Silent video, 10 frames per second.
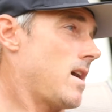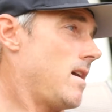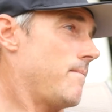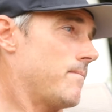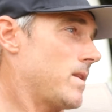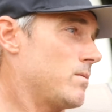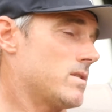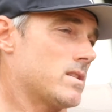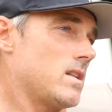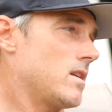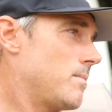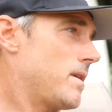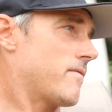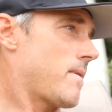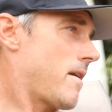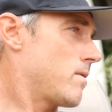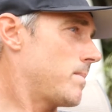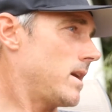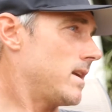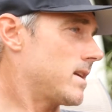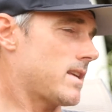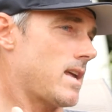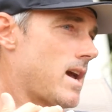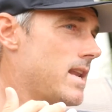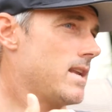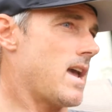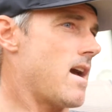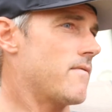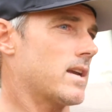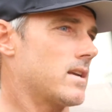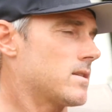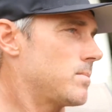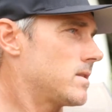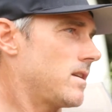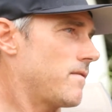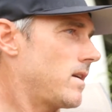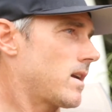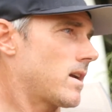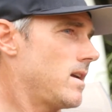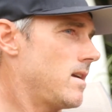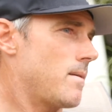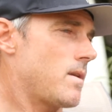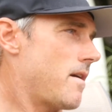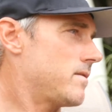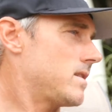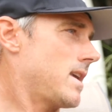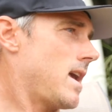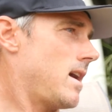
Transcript: up, it was just a little bit from everybody, because I didn't have like a specific. I mean, obviously